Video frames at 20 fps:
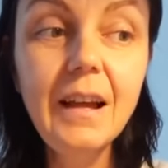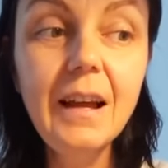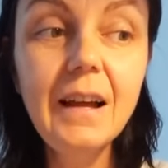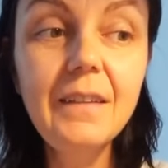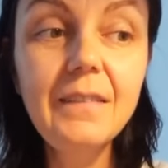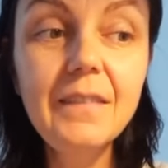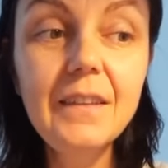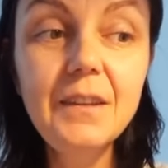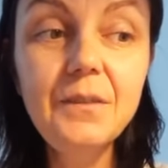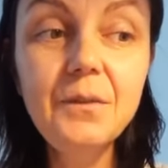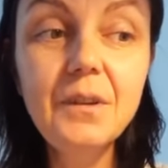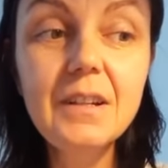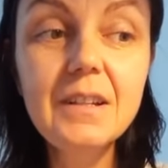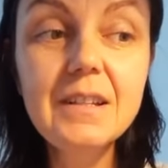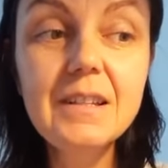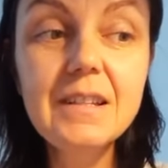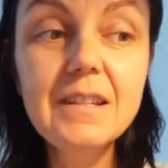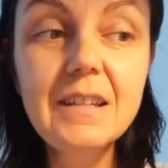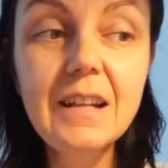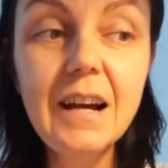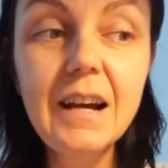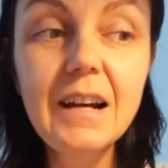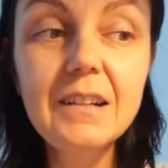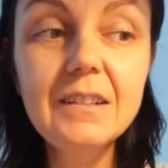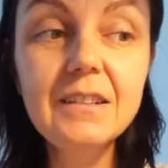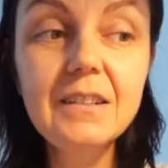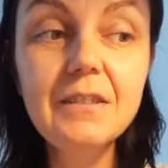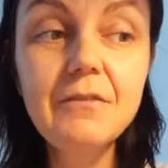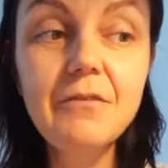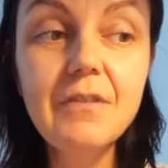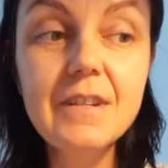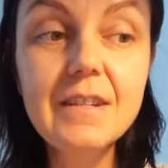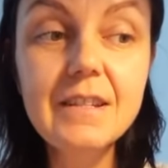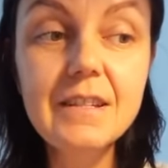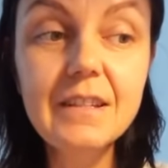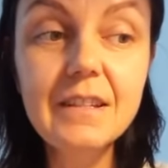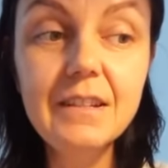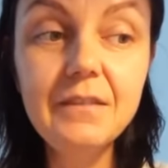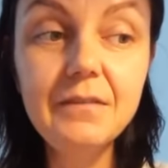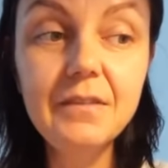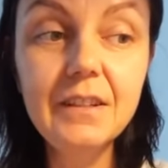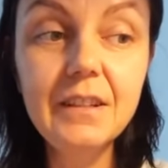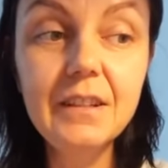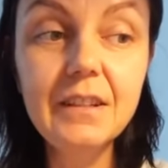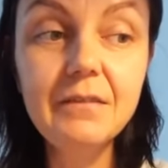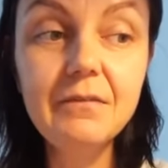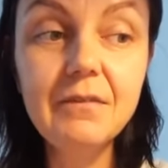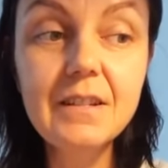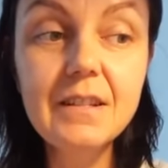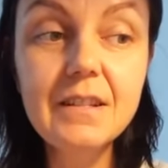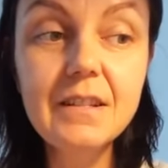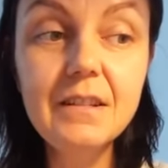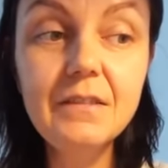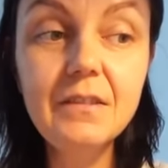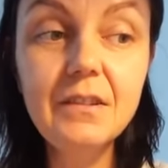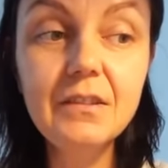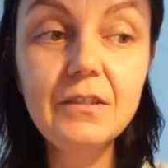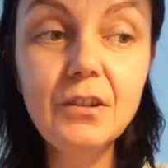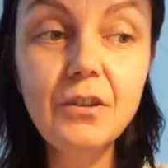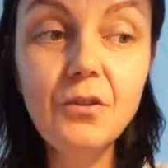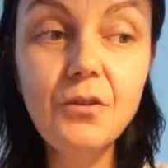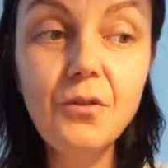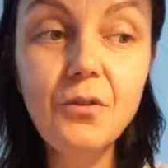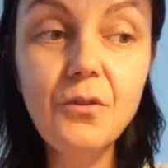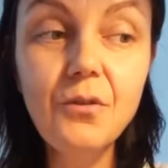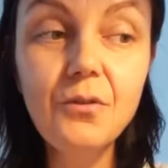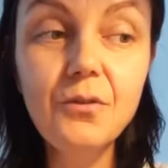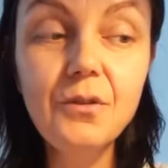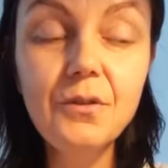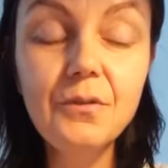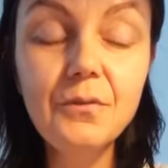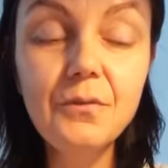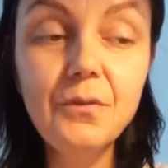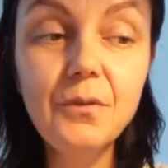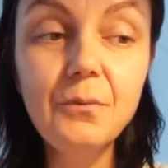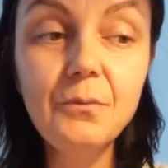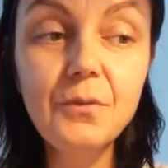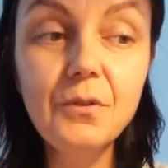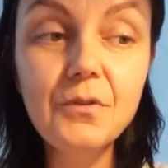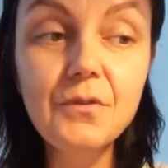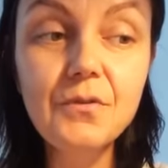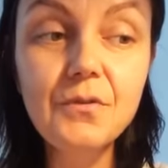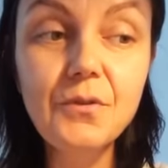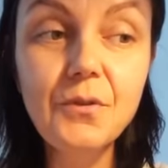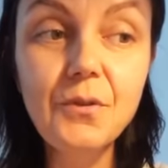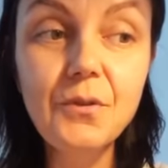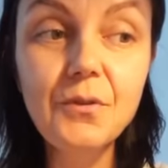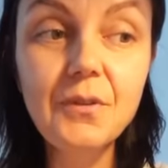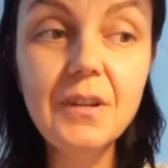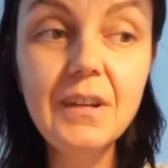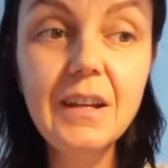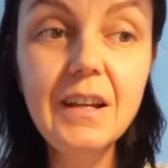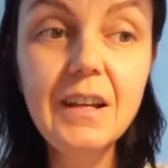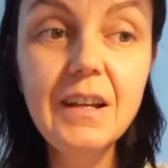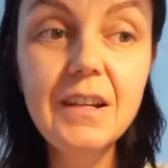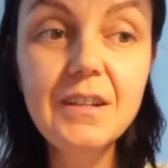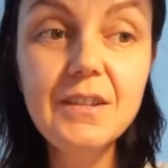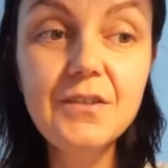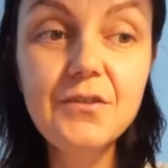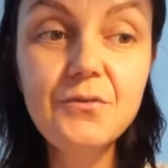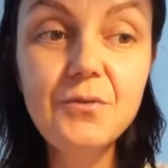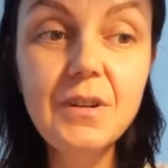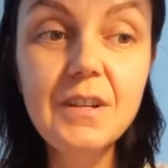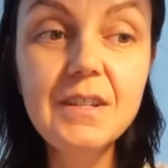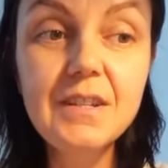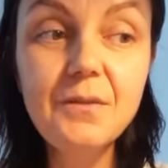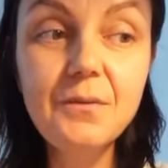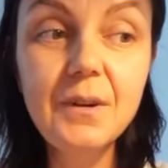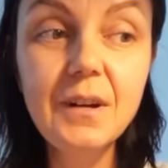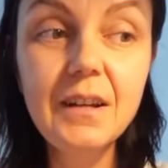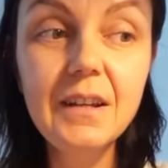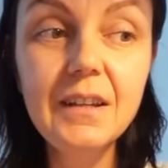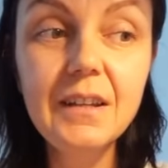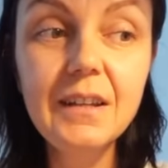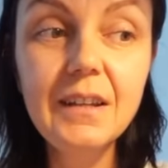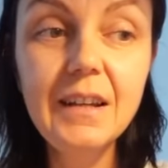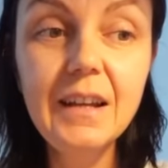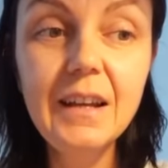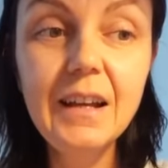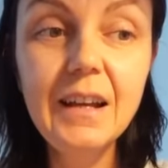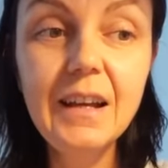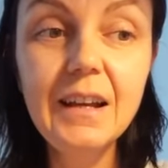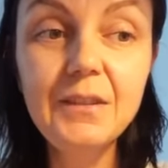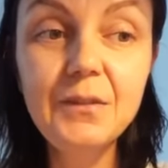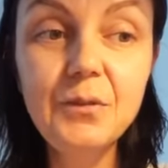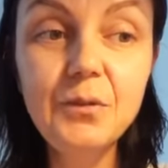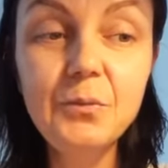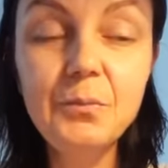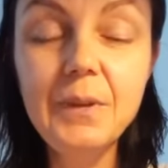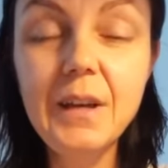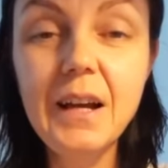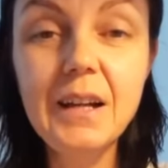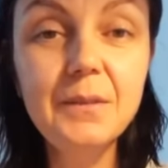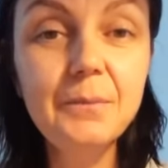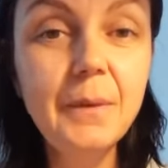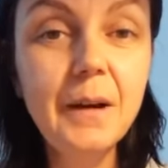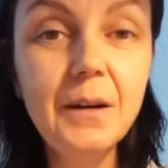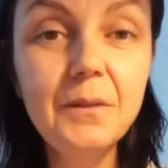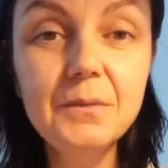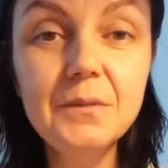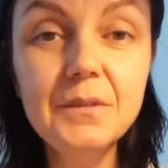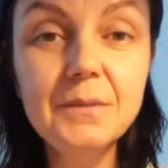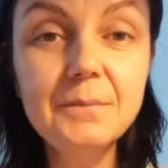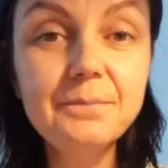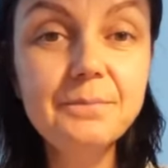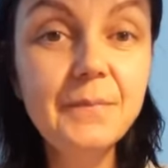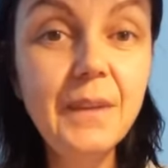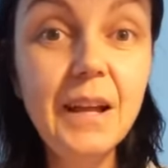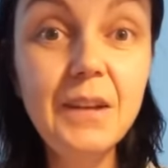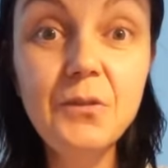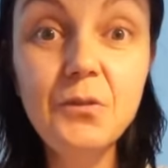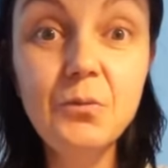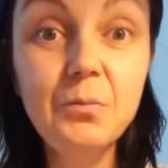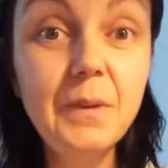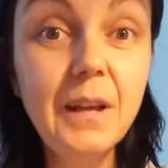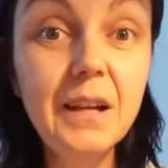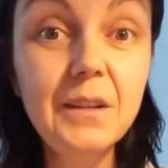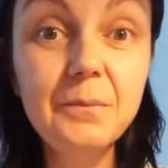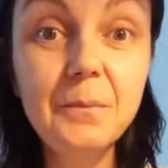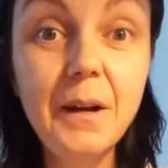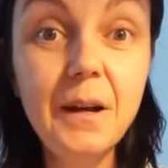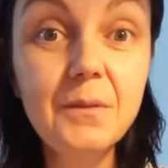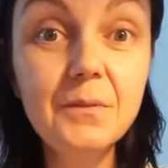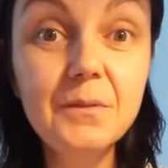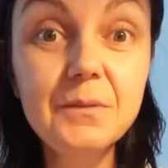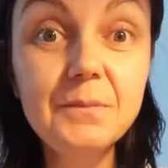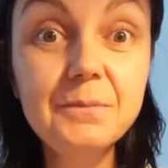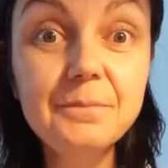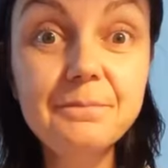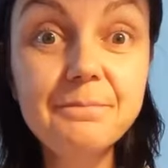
and then you can start receiving receiving the call from your soul straight away and you'll be unbound and you'll be unbound